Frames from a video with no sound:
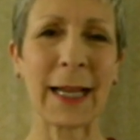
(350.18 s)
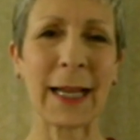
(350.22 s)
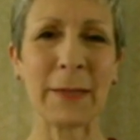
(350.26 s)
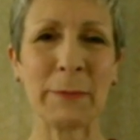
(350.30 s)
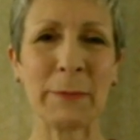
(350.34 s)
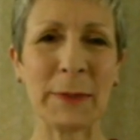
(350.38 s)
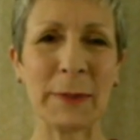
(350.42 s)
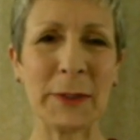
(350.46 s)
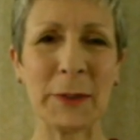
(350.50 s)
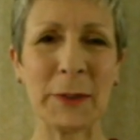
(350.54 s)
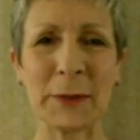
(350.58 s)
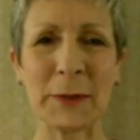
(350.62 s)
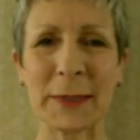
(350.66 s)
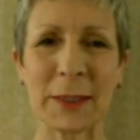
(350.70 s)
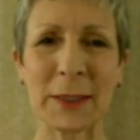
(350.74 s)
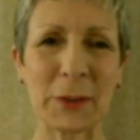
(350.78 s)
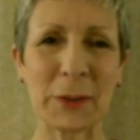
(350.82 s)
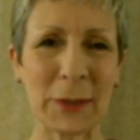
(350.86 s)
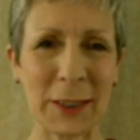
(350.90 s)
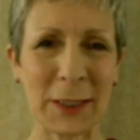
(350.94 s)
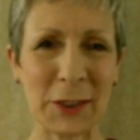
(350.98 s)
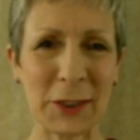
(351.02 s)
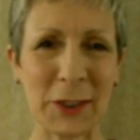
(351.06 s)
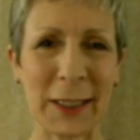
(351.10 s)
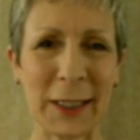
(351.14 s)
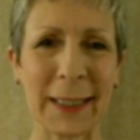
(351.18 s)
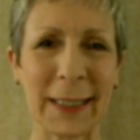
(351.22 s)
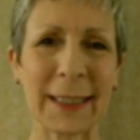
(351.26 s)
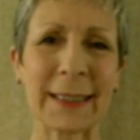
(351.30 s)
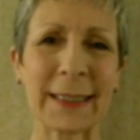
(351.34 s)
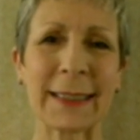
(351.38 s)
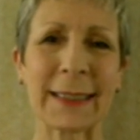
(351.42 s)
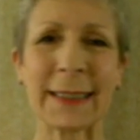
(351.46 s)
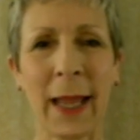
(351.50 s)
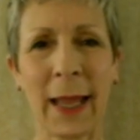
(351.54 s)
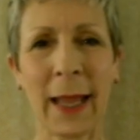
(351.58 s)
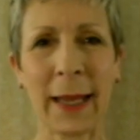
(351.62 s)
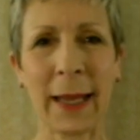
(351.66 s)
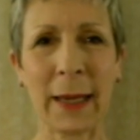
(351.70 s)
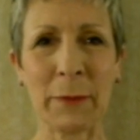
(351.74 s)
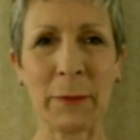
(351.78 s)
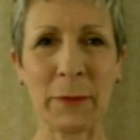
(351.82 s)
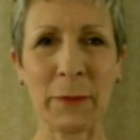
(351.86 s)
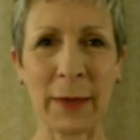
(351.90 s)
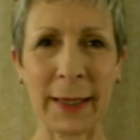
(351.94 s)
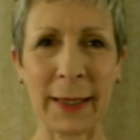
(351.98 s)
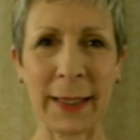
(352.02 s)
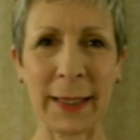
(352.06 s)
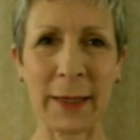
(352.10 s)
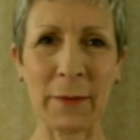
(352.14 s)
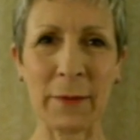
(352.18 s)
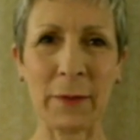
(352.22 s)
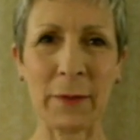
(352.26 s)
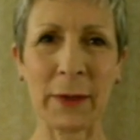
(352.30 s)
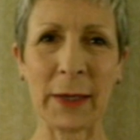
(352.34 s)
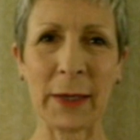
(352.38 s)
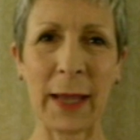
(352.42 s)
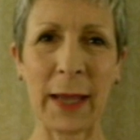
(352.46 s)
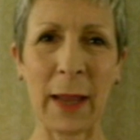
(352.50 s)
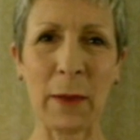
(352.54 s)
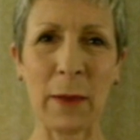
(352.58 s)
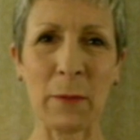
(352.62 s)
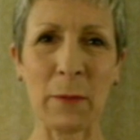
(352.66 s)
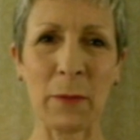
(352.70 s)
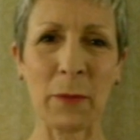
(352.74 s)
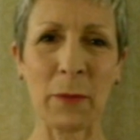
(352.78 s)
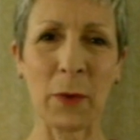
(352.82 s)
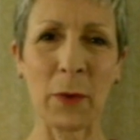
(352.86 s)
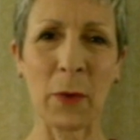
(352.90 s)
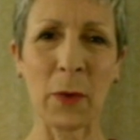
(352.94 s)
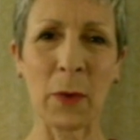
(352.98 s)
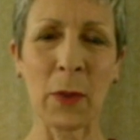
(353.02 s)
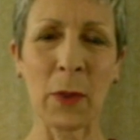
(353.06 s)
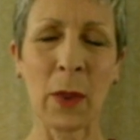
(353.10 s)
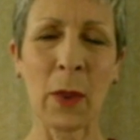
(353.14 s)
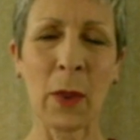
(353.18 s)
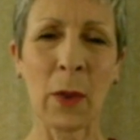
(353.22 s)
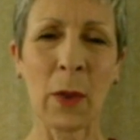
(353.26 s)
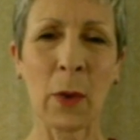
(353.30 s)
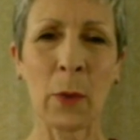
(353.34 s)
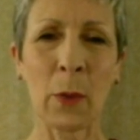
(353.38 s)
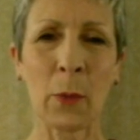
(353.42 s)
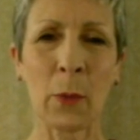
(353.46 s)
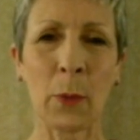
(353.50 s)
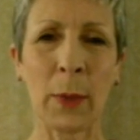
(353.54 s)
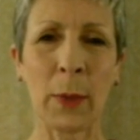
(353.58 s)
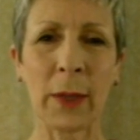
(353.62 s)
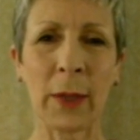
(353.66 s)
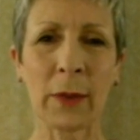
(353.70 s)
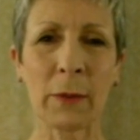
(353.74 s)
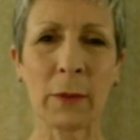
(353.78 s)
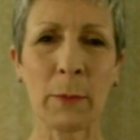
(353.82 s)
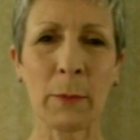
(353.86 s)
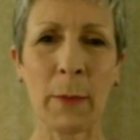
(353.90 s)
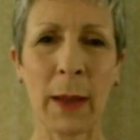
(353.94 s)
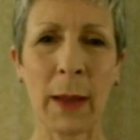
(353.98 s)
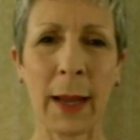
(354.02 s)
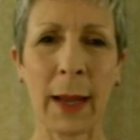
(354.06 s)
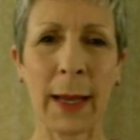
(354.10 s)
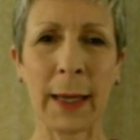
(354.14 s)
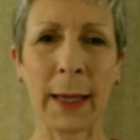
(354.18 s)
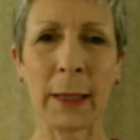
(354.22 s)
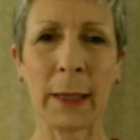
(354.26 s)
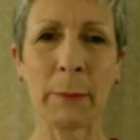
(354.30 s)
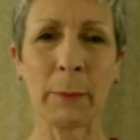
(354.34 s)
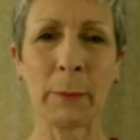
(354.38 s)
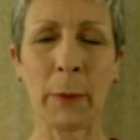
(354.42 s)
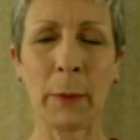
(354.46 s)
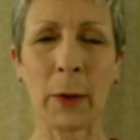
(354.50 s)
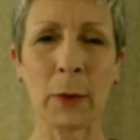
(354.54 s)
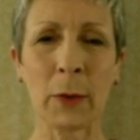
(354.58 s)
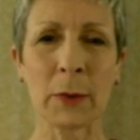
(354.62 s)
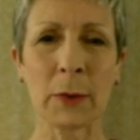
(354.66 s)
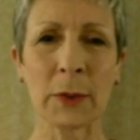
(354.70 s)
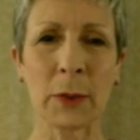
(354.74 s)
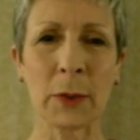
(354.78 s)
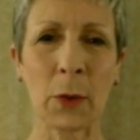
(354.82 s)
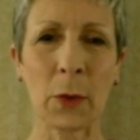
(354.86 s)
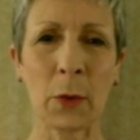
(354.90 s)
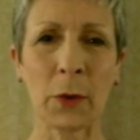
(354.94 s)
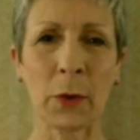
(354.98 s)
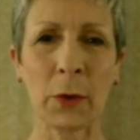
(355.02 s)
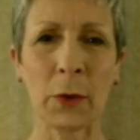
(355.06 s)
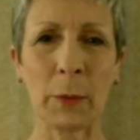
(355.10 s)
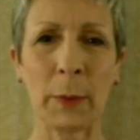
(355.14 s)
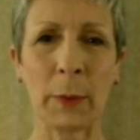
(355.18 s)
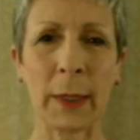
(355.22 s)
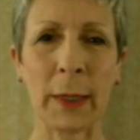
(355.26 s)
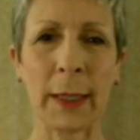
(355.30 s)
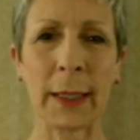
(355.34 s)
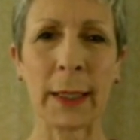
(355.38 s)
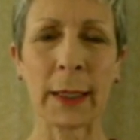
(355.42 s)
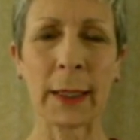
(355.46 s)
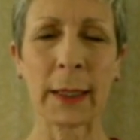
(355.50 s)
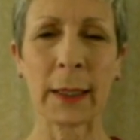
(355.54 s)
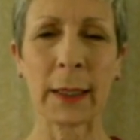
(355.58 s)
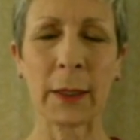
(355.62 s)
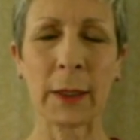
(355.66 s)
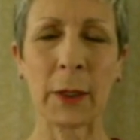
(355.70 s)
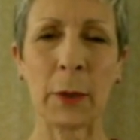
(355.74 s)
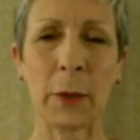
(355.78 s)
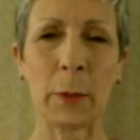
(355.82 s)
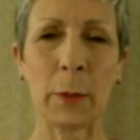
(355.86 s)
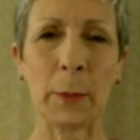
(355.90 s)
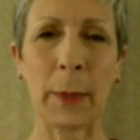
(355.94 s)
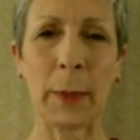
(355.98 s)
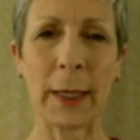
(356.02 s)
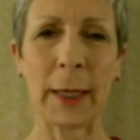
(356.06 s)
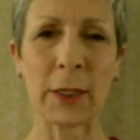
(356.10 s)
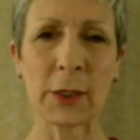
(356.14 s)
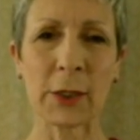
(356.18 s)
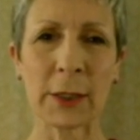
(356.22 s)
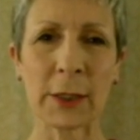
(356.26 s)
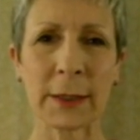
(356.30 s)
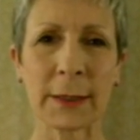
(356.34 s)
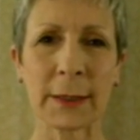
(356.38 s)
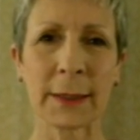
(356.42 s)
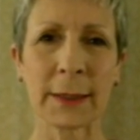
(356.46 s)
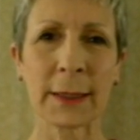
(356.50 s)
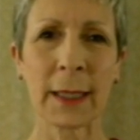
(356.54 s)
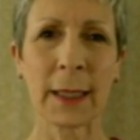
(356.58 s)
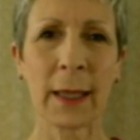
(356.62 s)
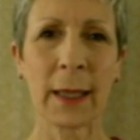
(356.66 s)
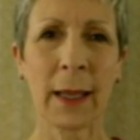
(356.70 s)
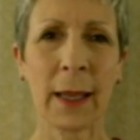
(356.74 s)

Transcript: and I've been using Trigenics, and I'm finding it very helpful with my post-orthopedic acute patients.